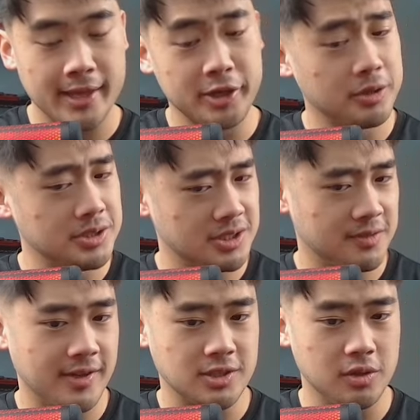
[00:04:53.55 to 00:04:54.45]
You can only use this
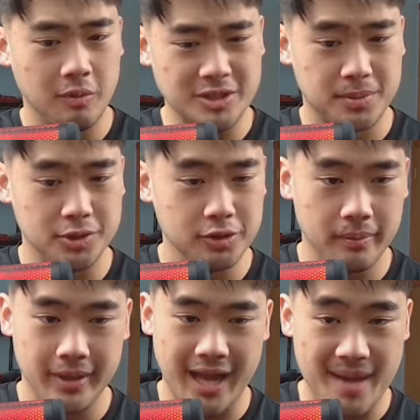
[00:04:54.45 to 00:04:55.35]
effect once per duel,
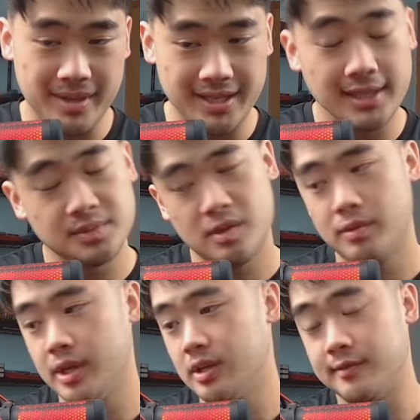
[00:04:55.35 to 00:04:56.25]
but I mean, let's be
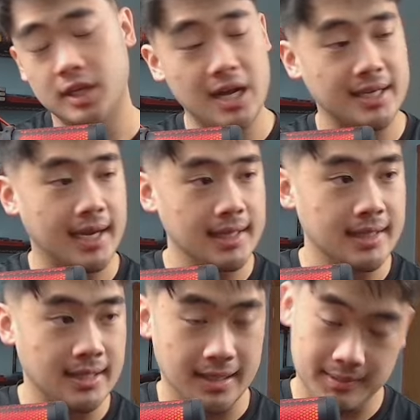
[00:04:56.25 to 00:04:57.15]
real. If you're not
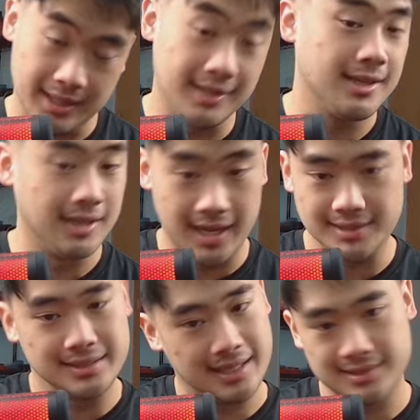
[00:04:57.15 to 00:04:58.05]
killing, you
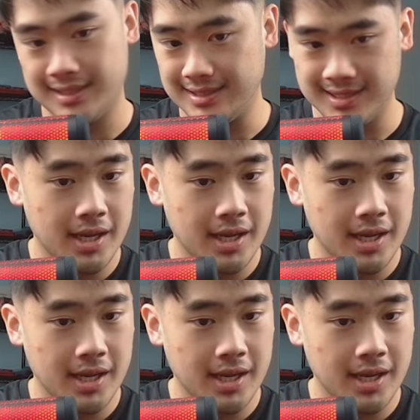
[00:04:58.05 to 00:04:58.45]
lost. That's it.